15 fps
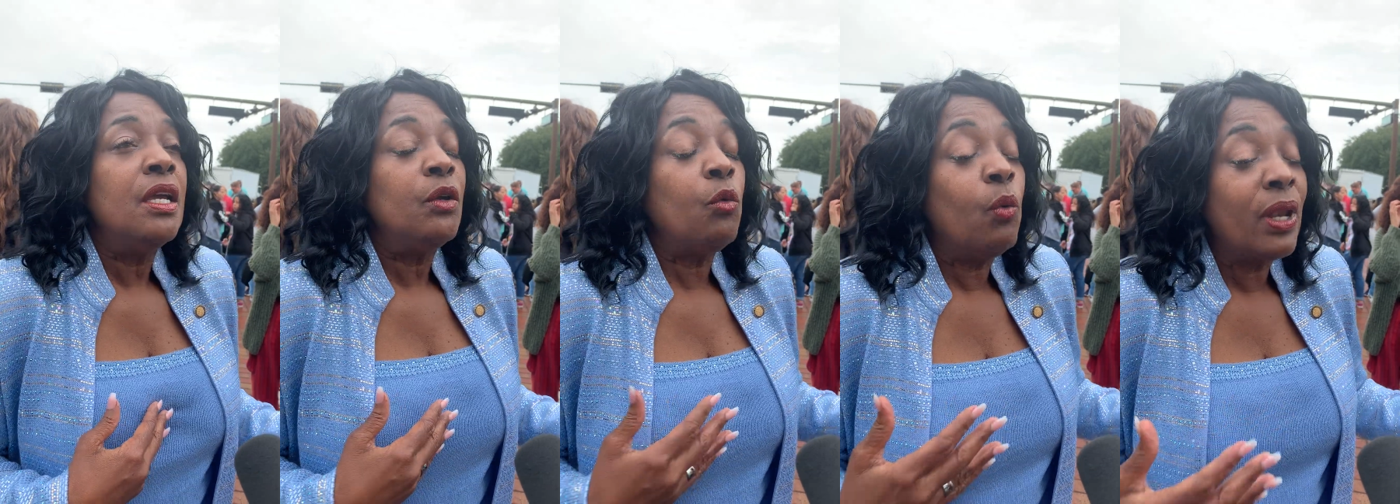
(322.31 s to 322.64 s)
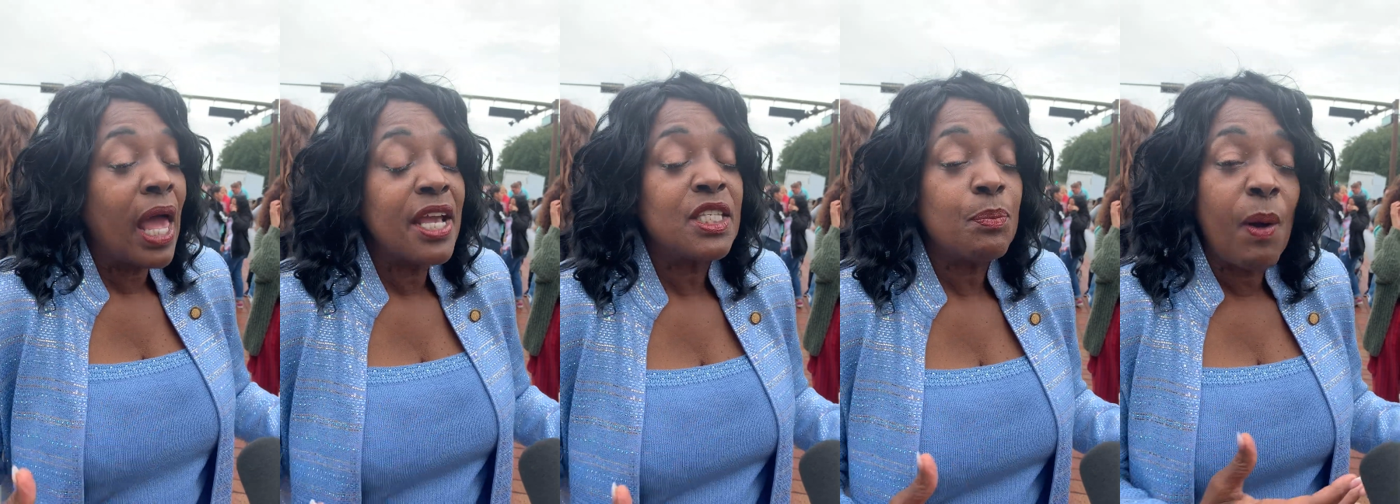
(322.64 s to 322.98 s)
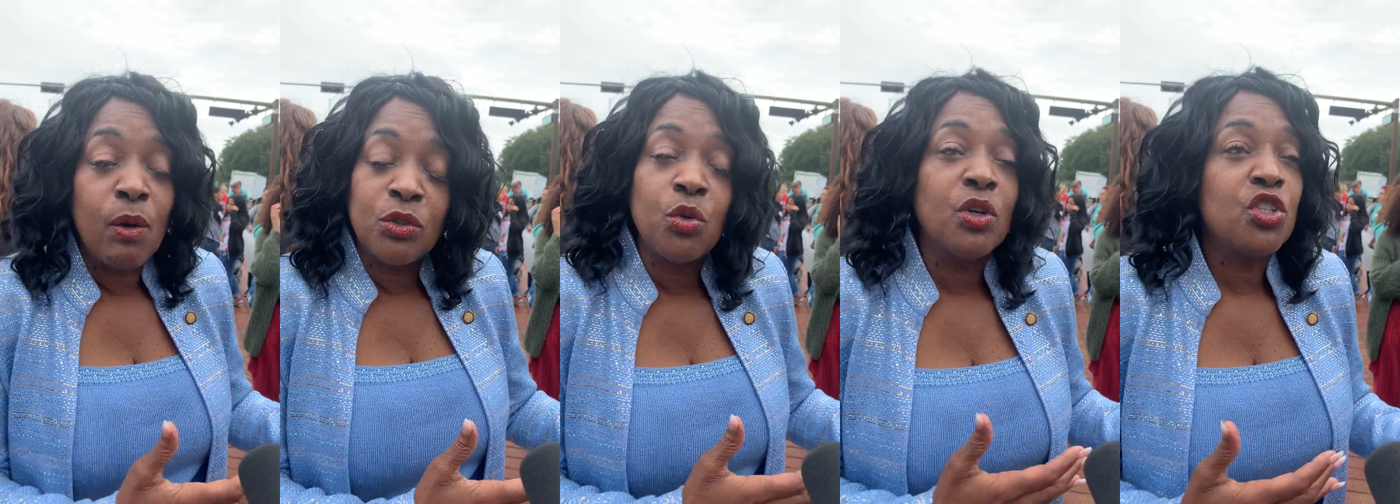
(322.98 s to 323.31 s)
When I
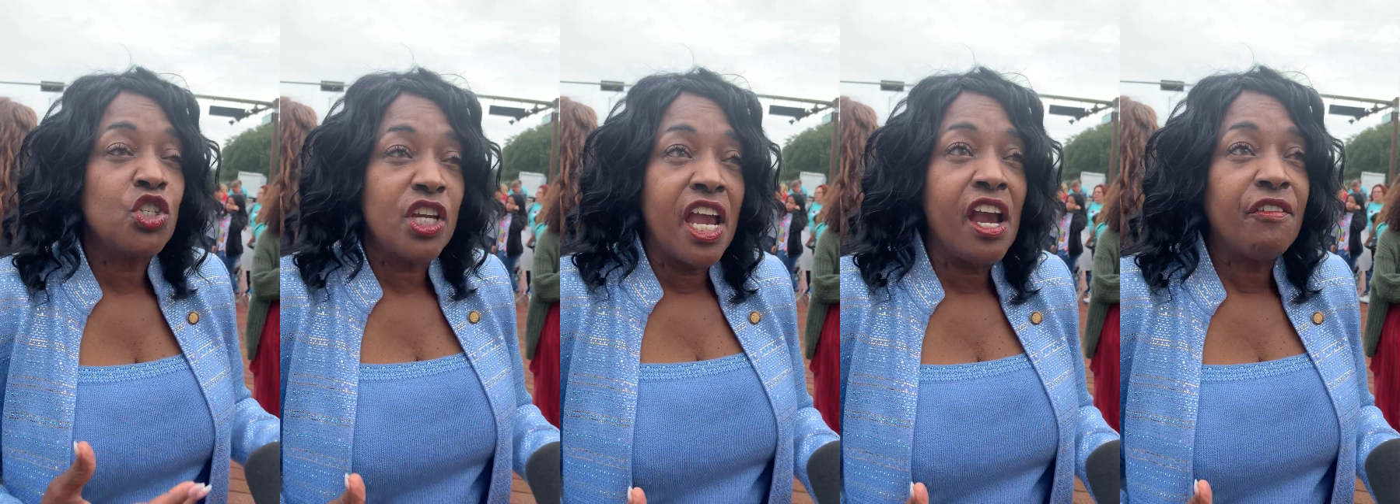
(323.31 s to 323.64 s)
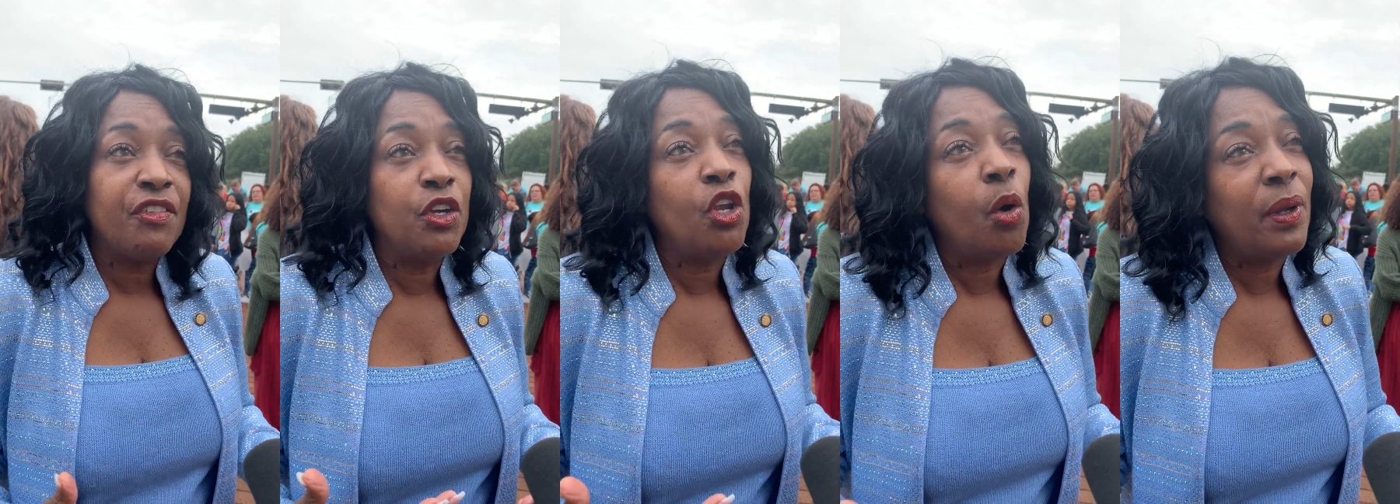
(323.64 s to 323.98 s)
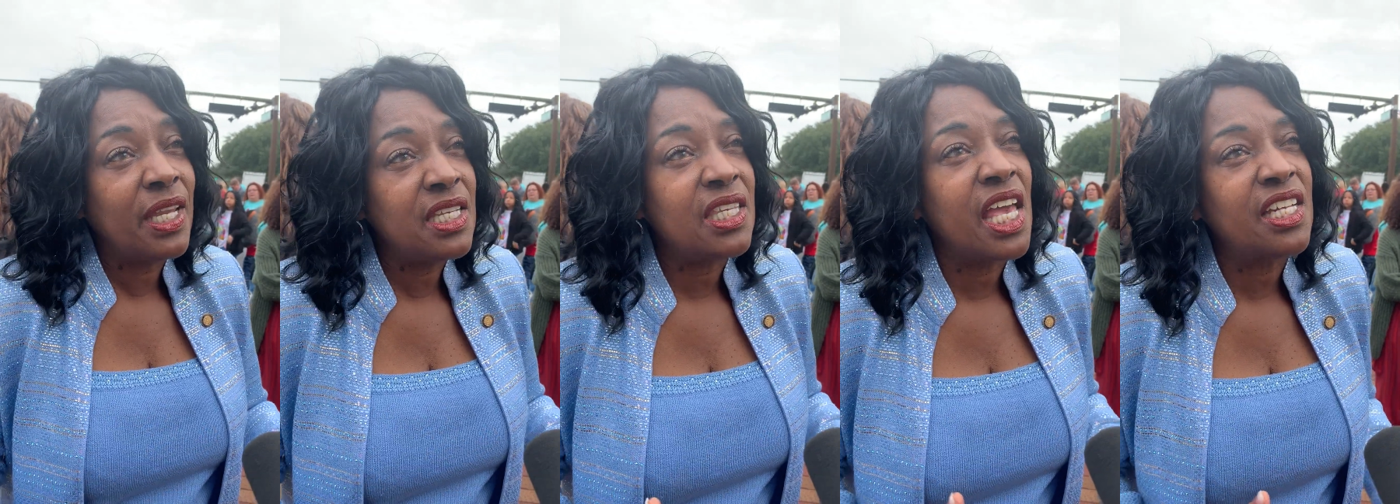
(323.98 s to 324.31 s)
spoke to a sheriff, you know what
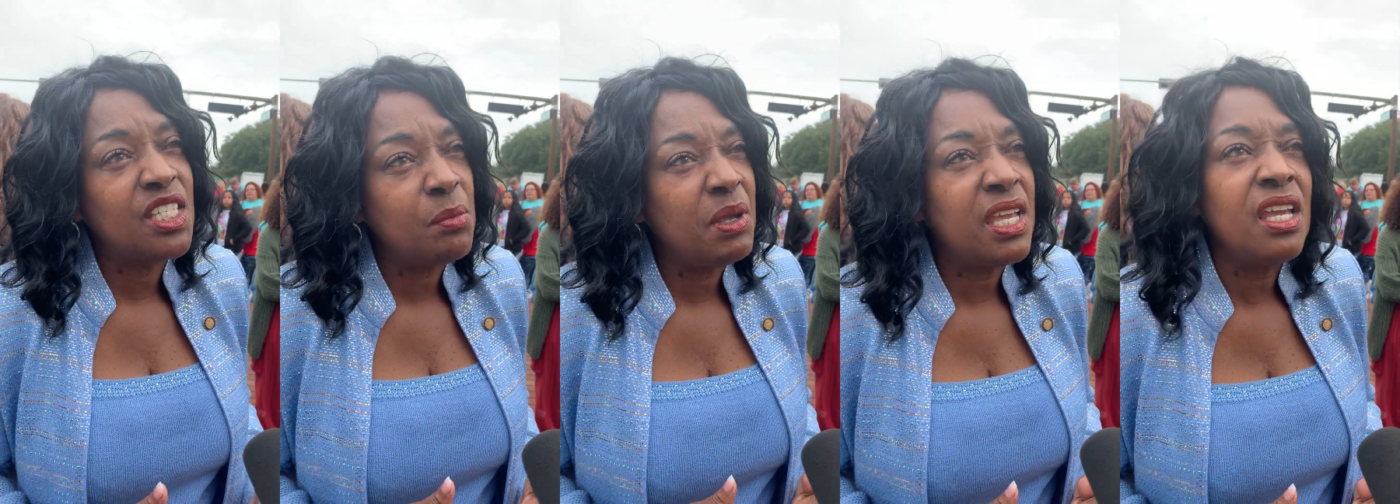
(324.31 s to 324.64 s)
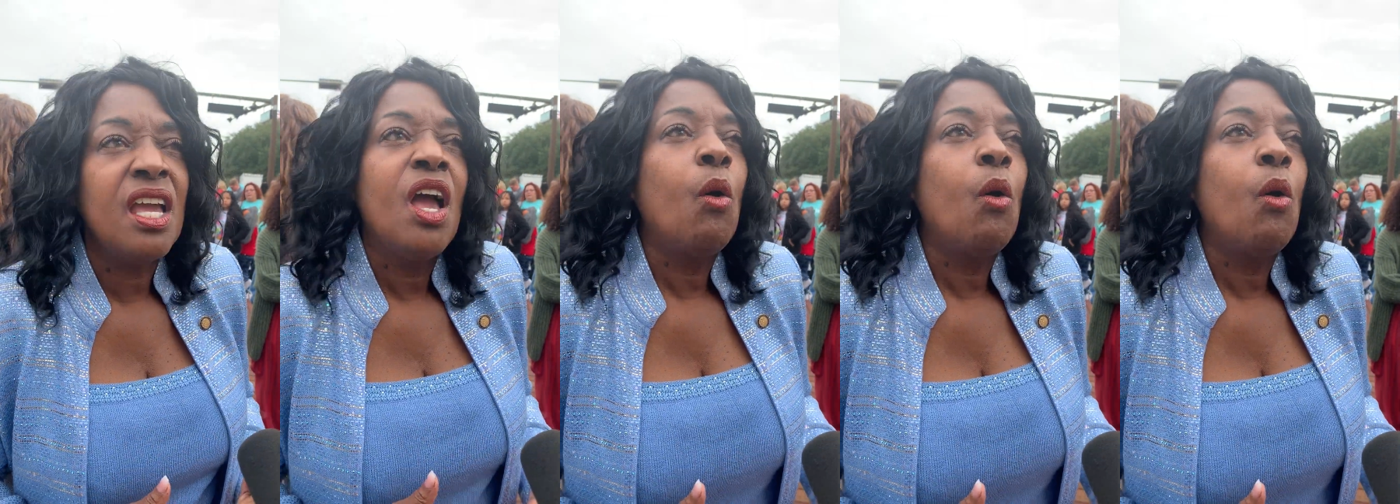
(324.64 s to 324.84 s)
he said to me?